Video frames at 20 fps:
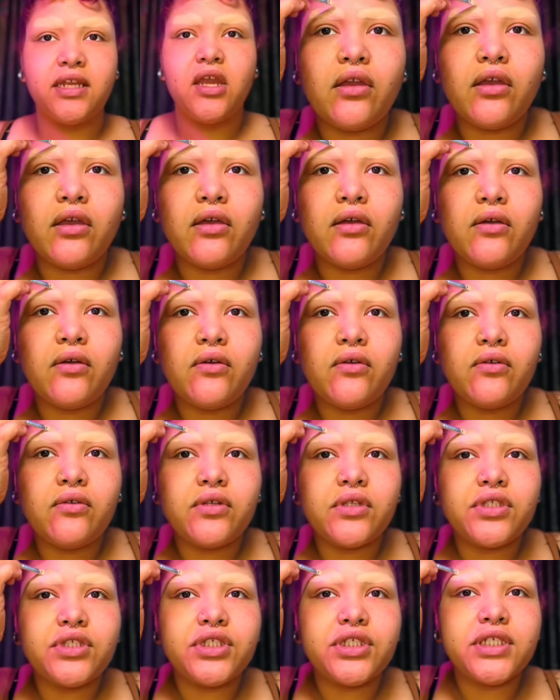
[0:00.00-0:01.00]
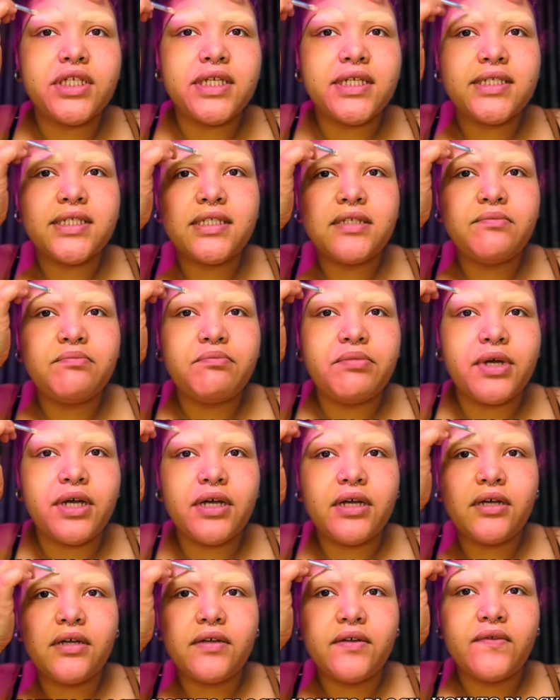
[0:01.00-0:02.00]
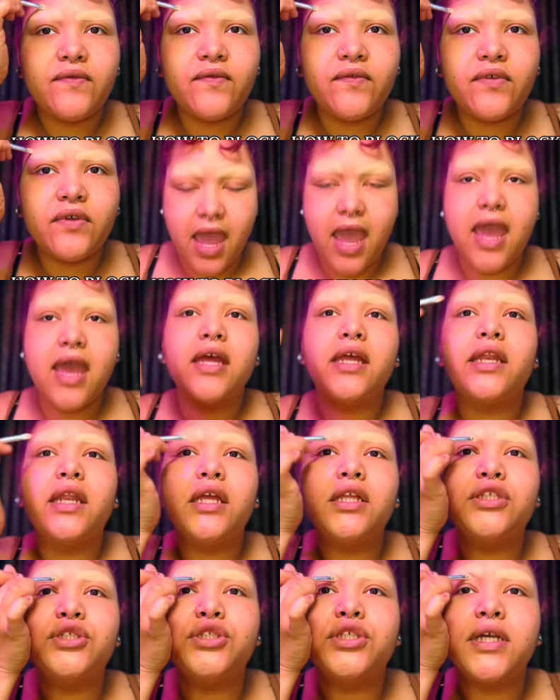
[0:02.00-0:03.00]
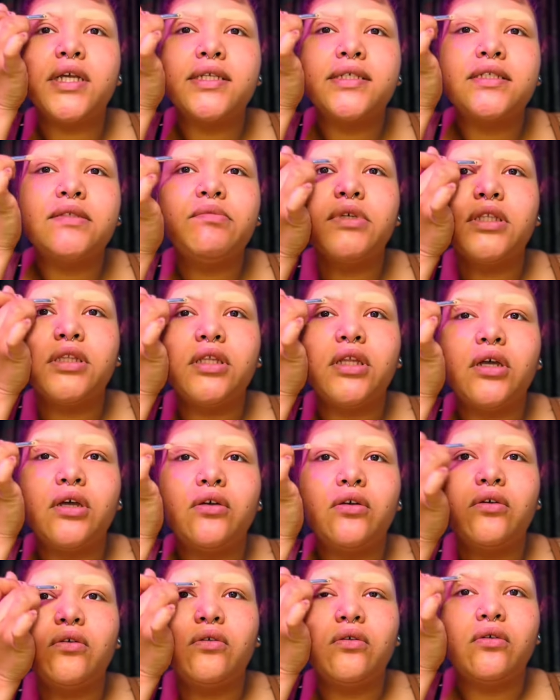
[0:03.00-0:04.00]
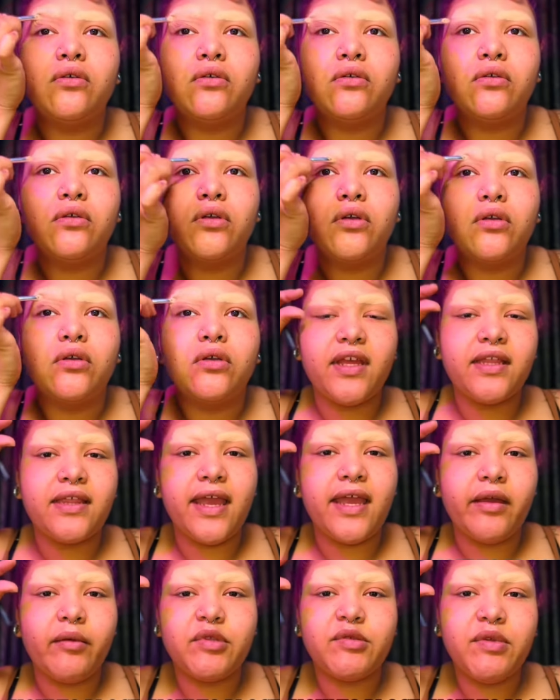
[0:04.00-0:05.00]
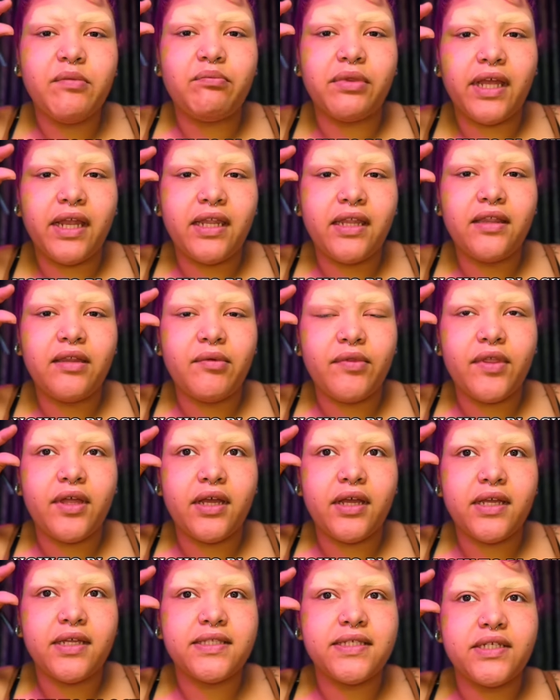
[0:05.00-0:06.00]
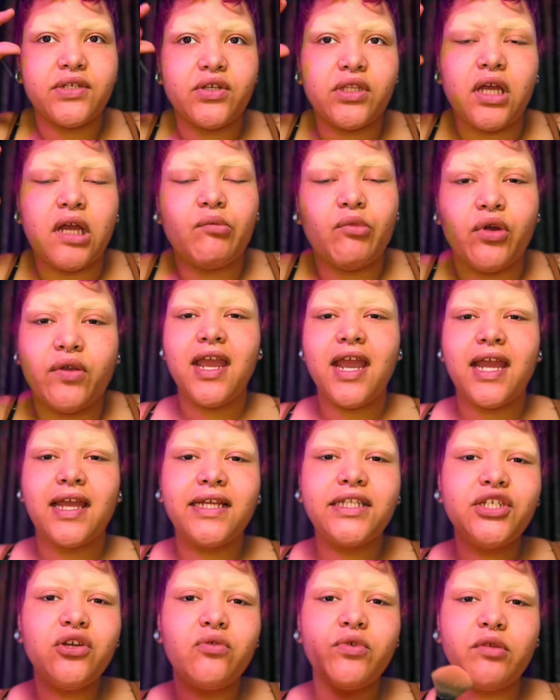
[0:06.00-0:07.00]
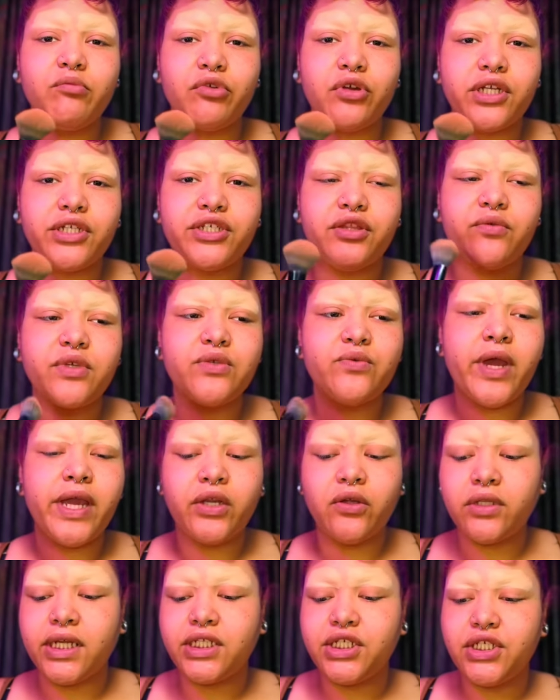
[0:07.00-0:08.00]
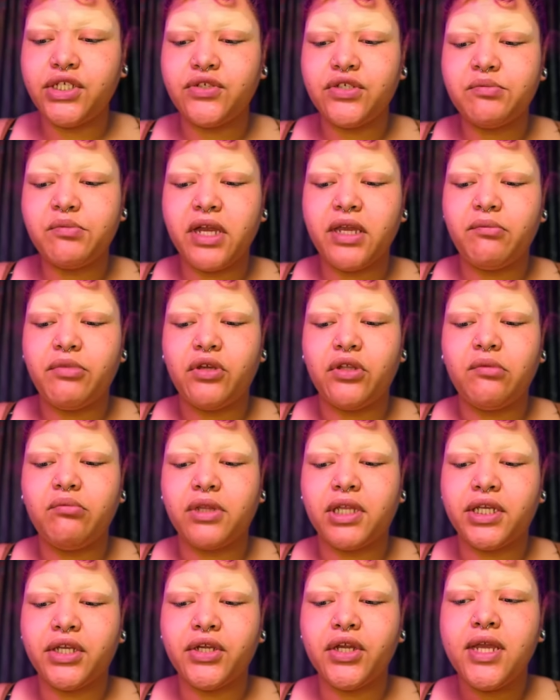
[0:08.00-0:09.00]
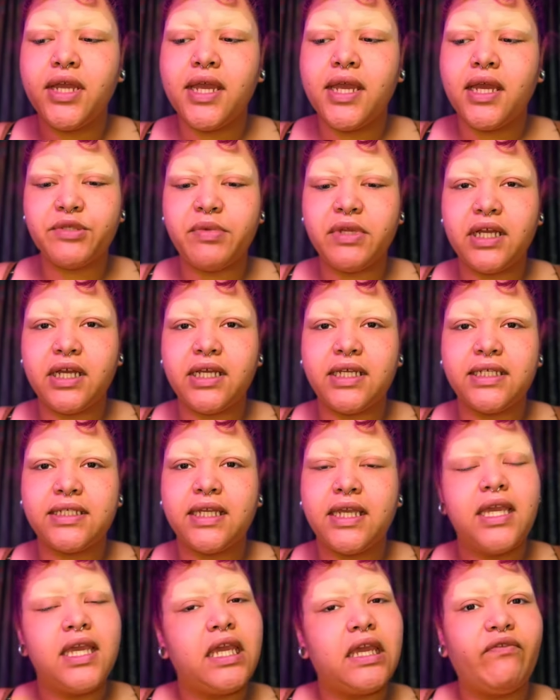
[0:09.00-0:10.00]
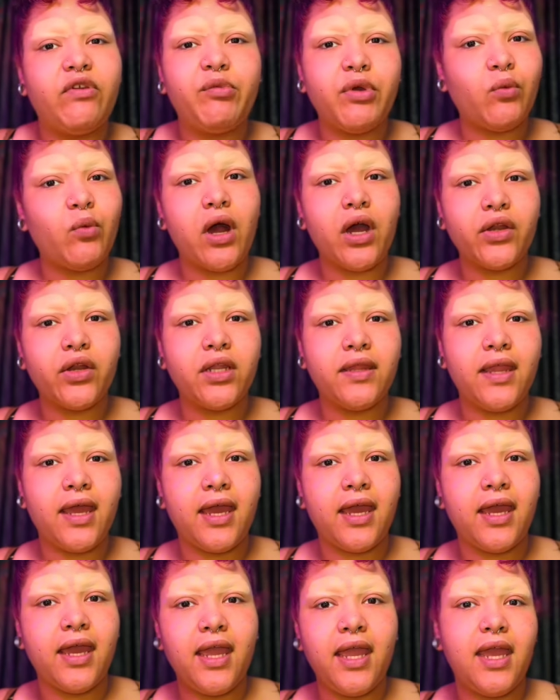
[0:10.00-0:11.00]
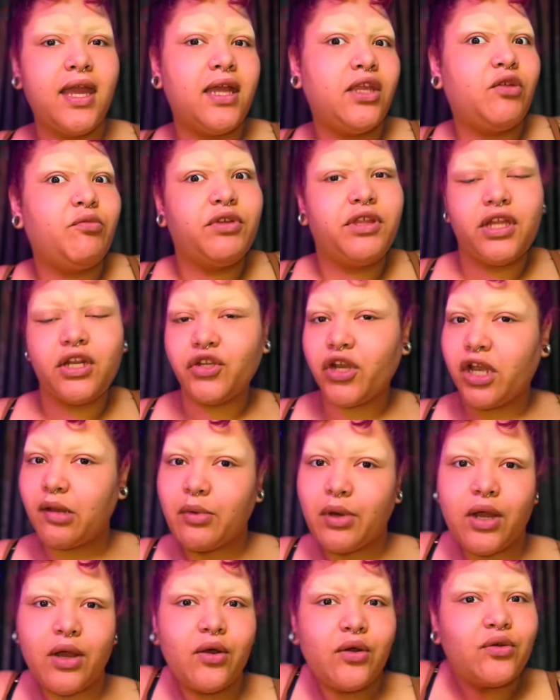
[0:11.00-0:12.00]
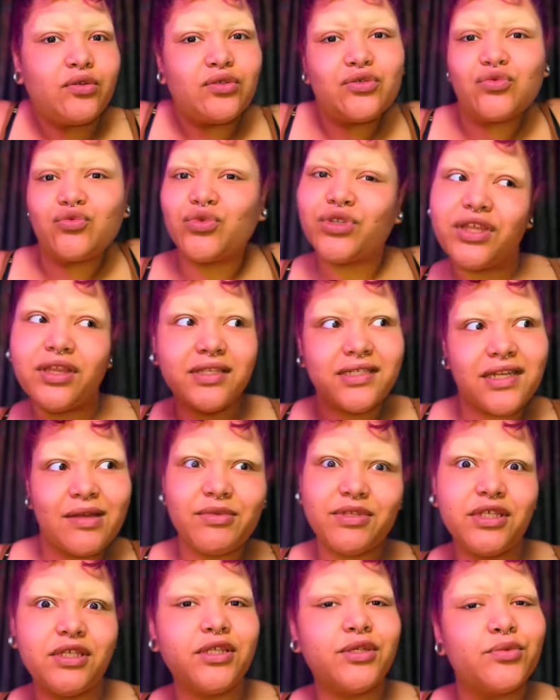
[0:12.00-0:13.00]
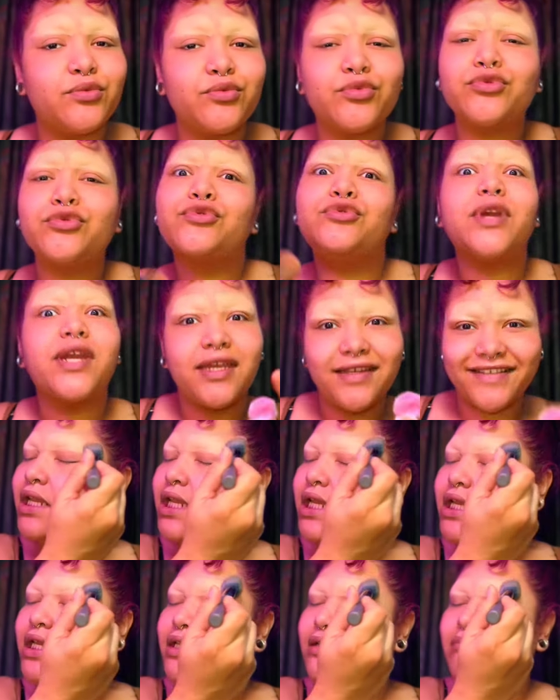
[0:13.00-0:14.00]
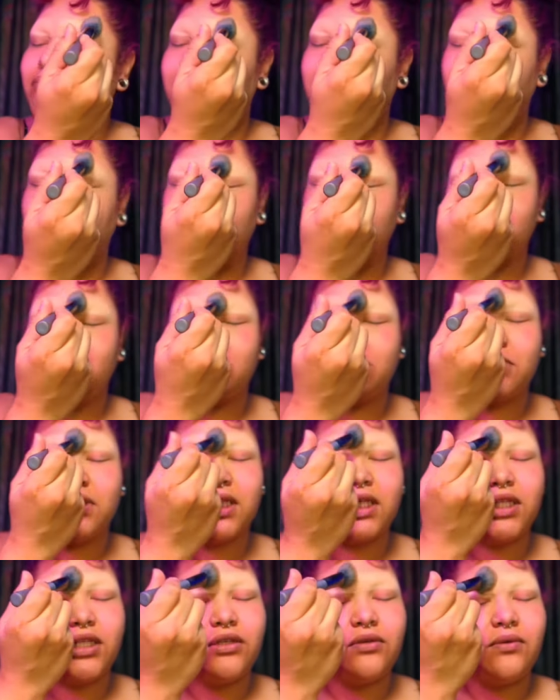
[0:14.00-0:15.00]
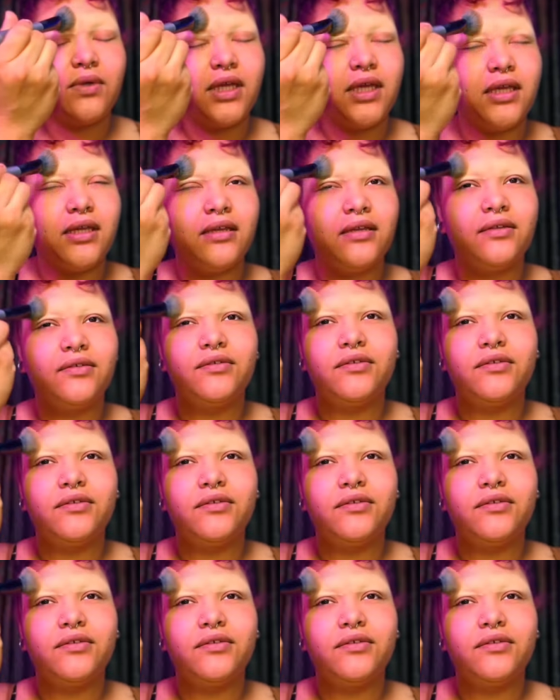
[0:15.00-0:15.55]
Go just above and just below. Like that helps me blend in the concealer a lot more. I like to go in with a brush. The reason why I don't like to use my beauty blender is because if you put water in that and you put that on your eyebrows, what do you think's gonna happen to the glue? Right. Blend, blend, blend away.